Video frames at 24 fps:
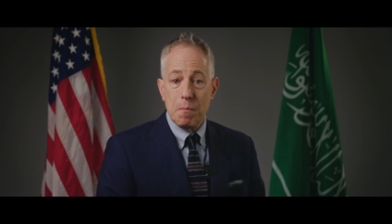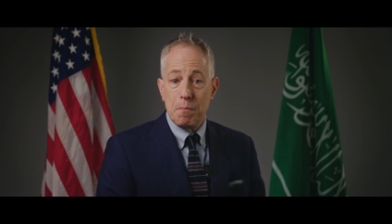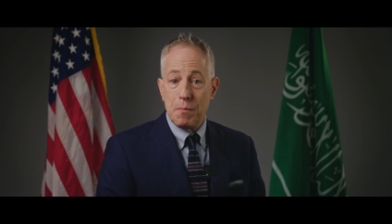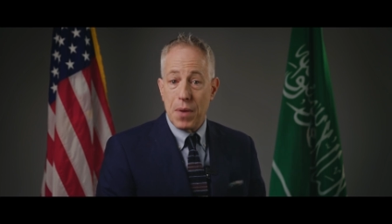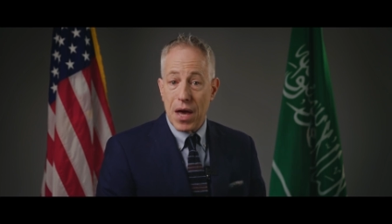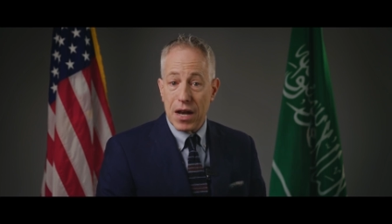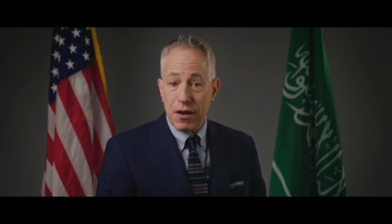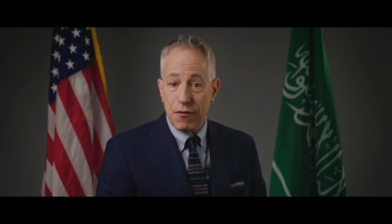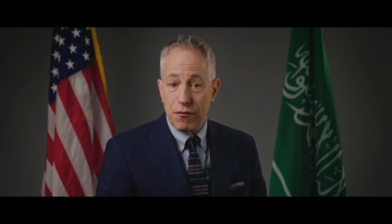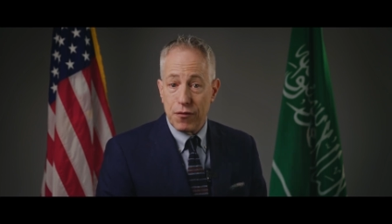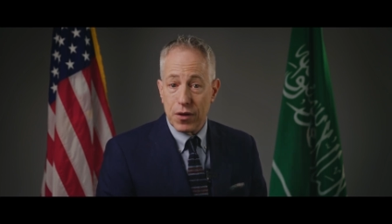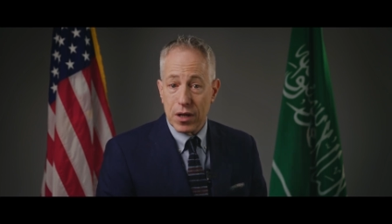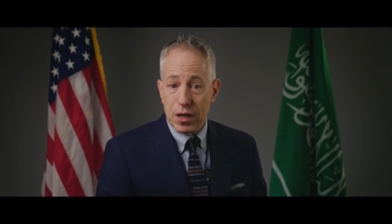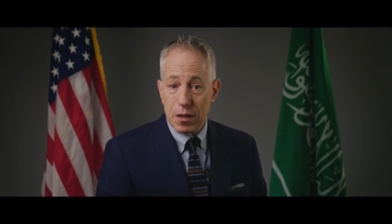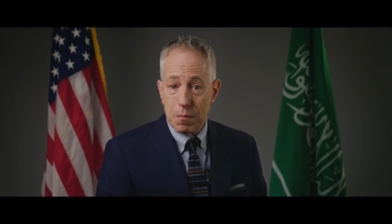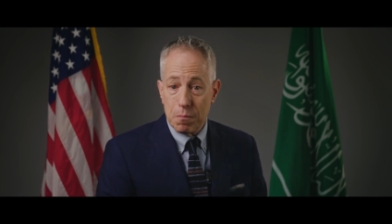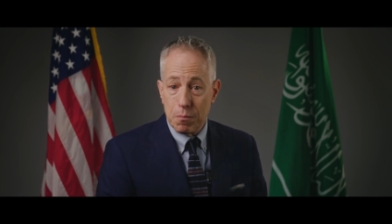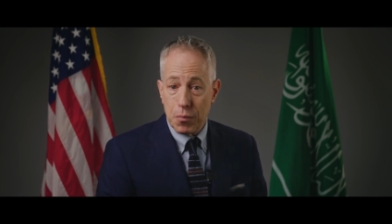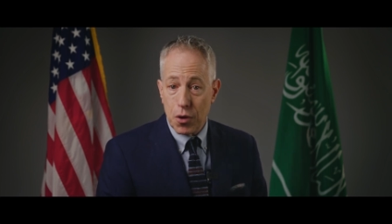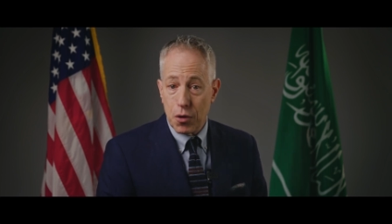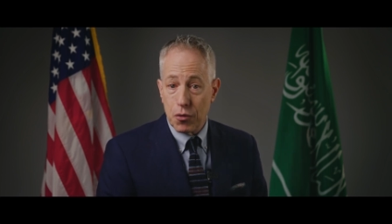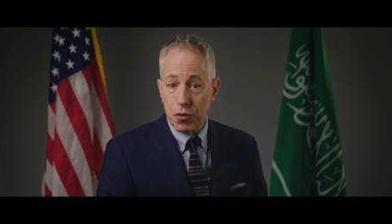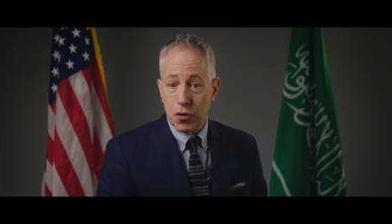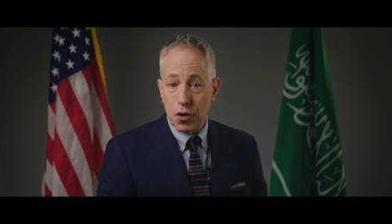benefiting
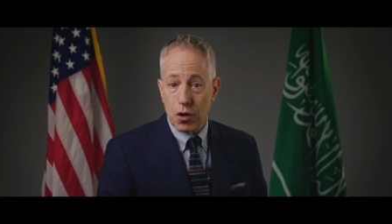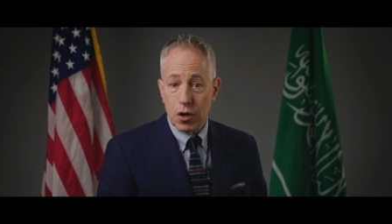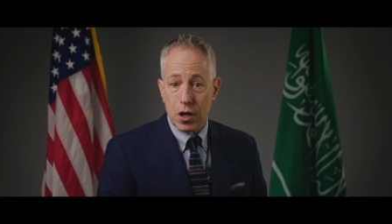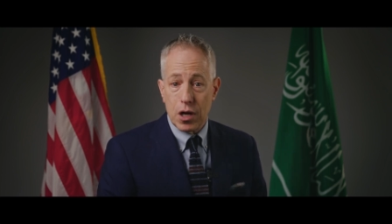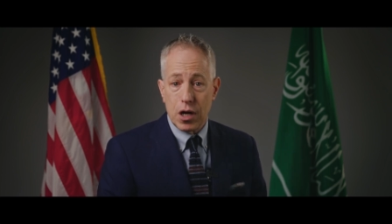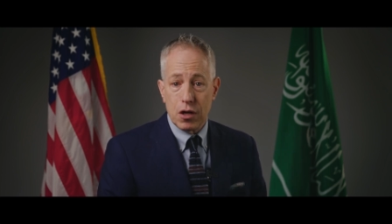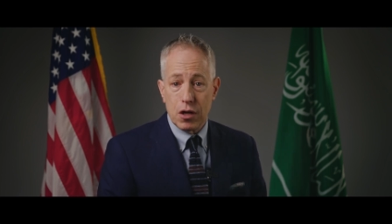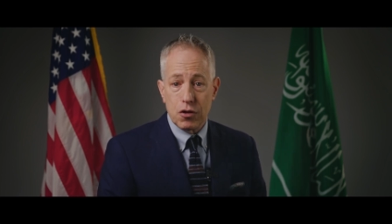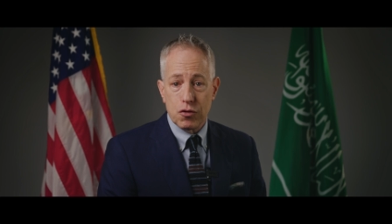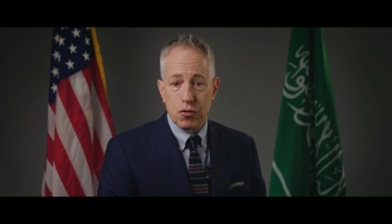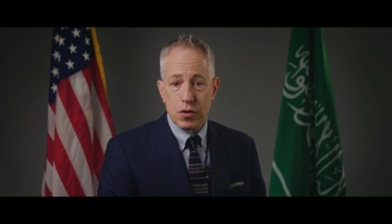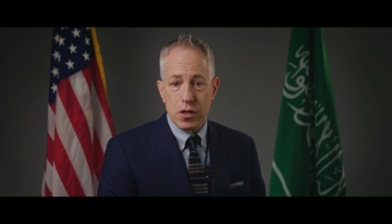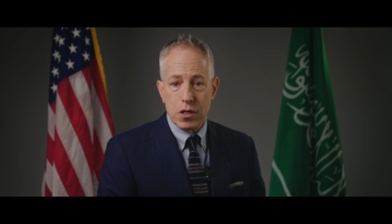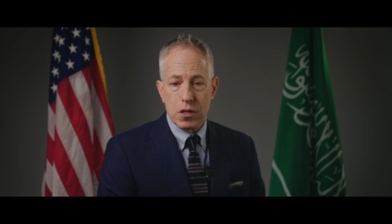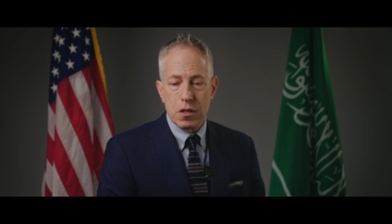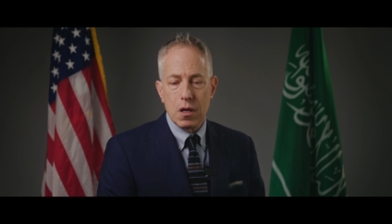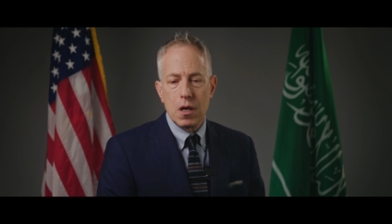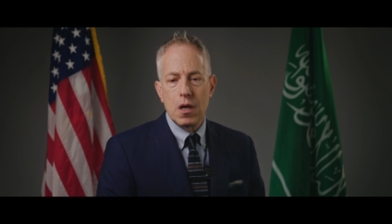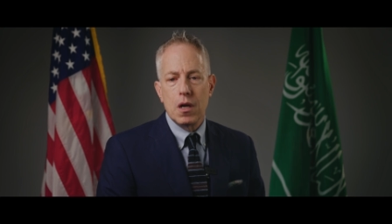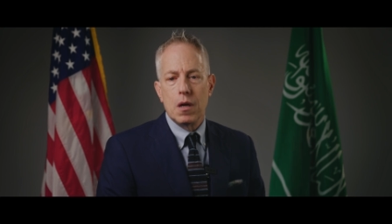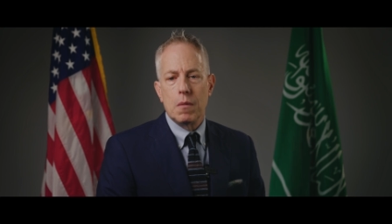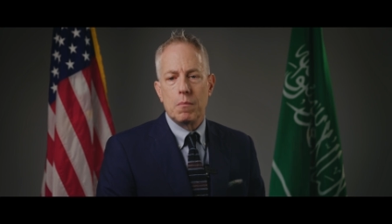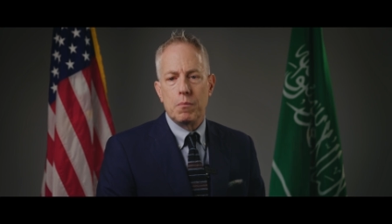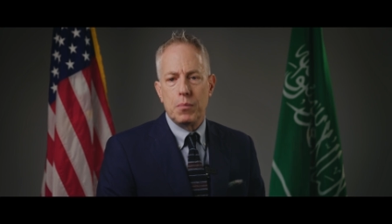both our countries,
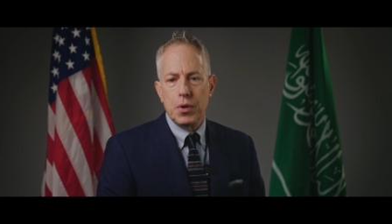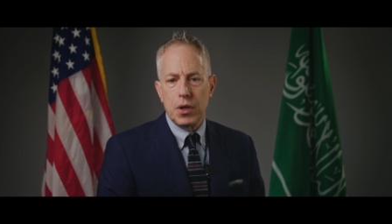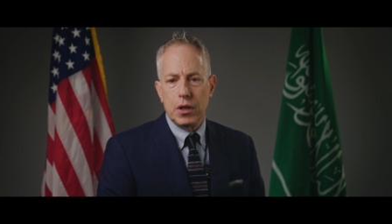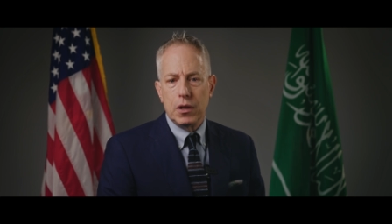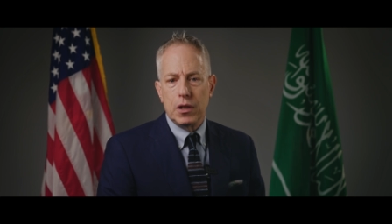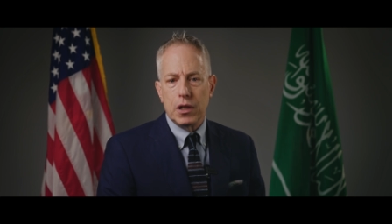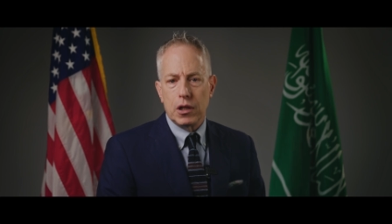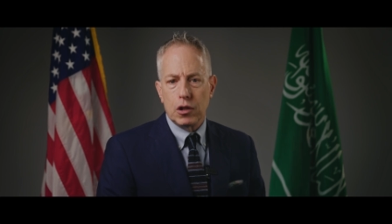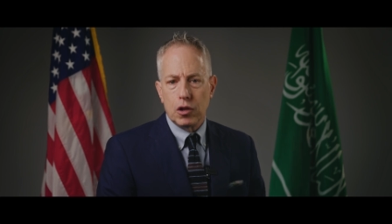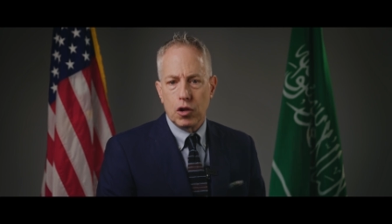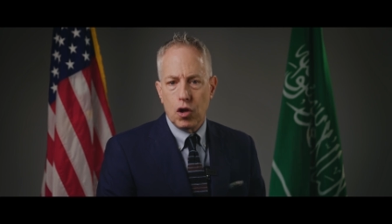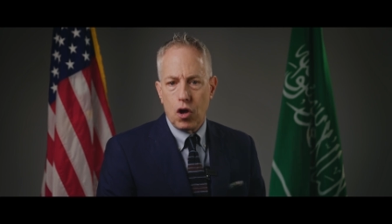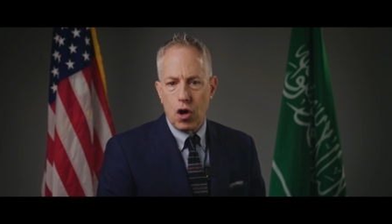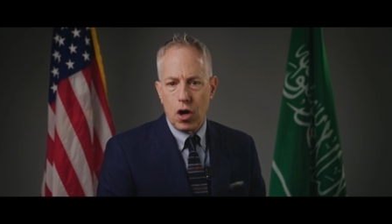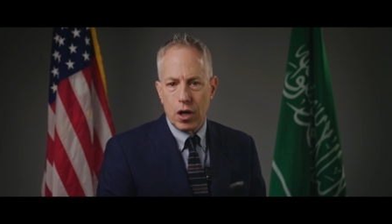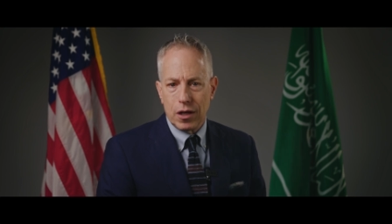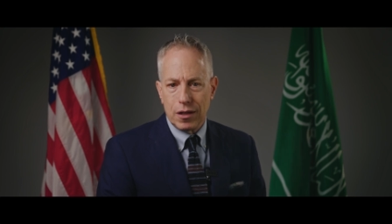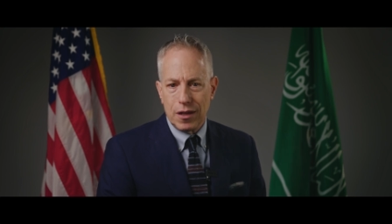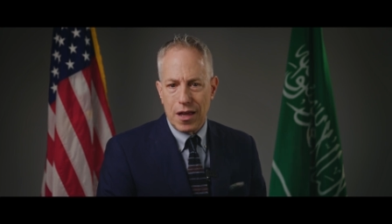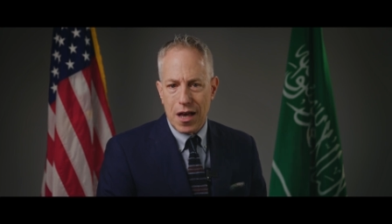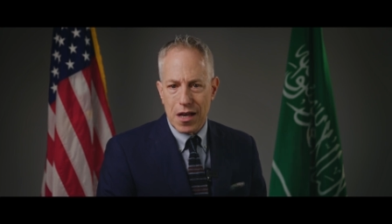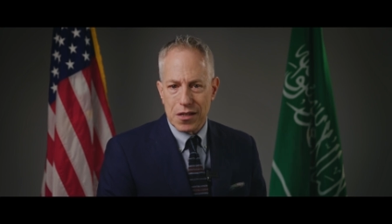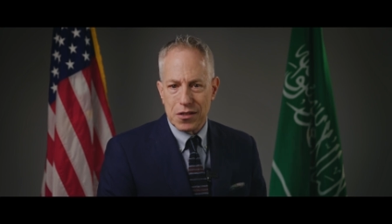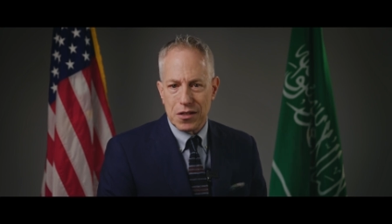building long
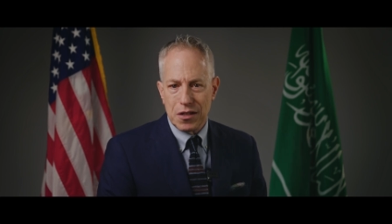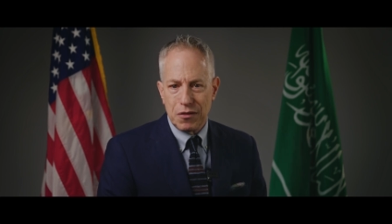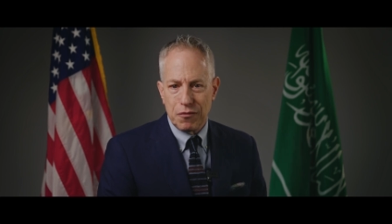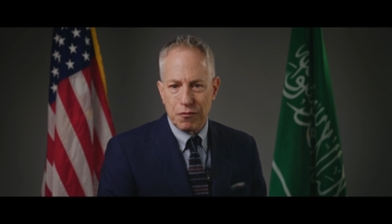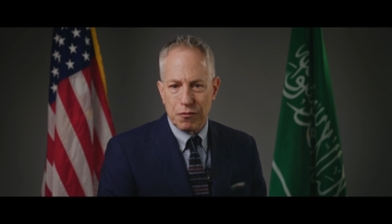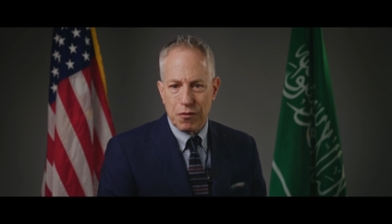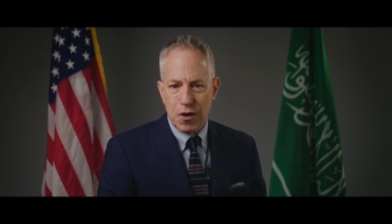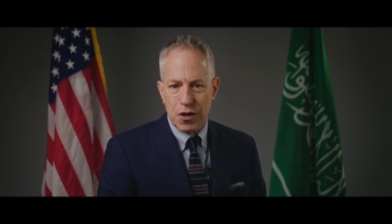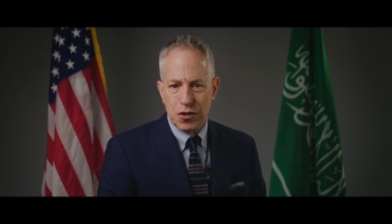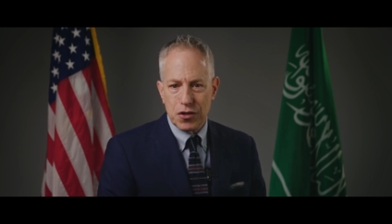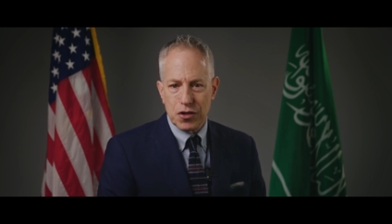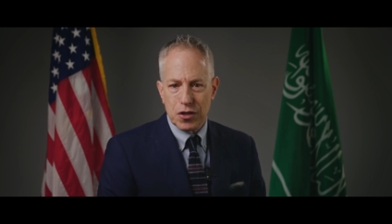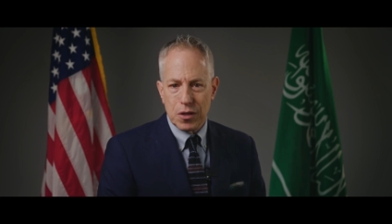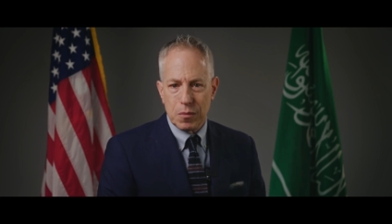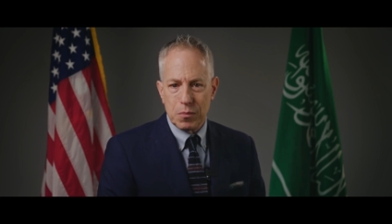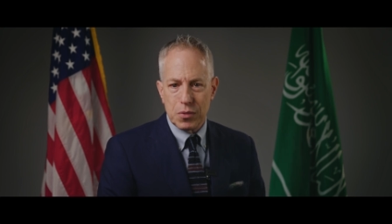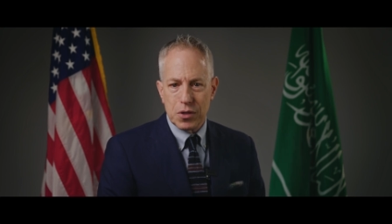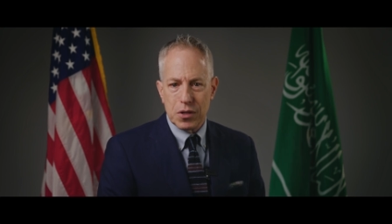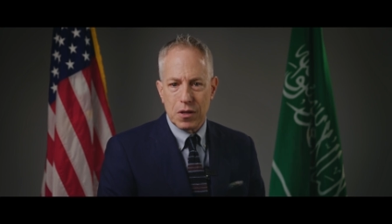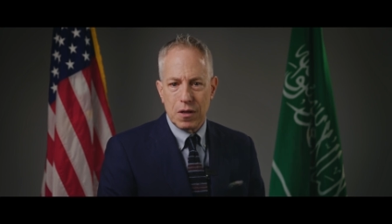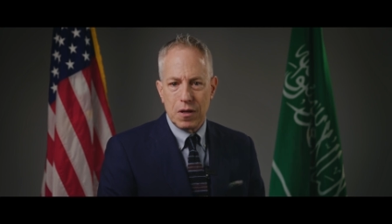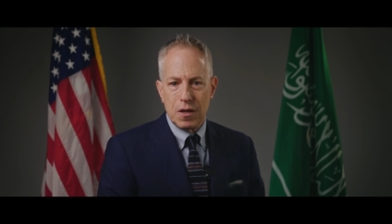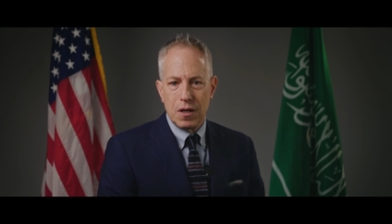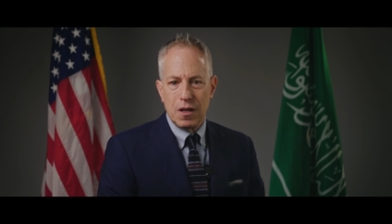lasting
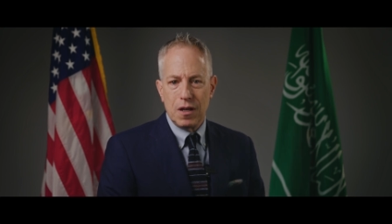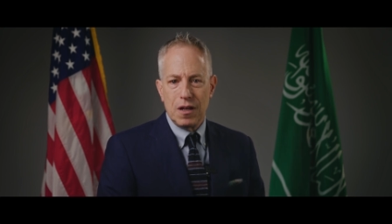friendships.